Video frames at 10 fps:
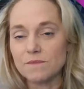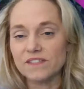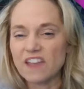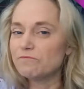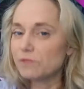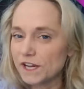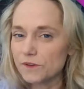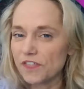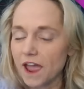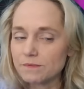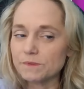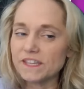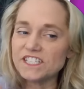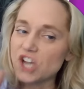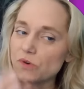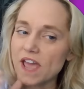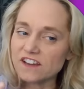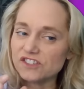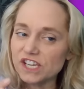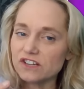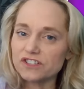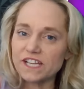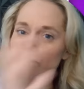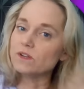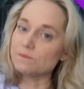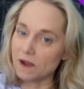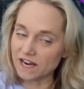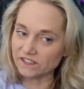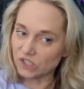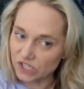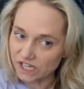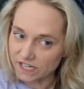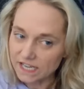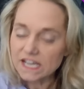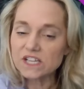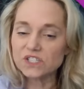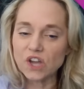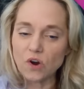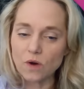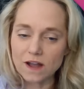they've played with apps, but they don't actually understand what's behind the hood. So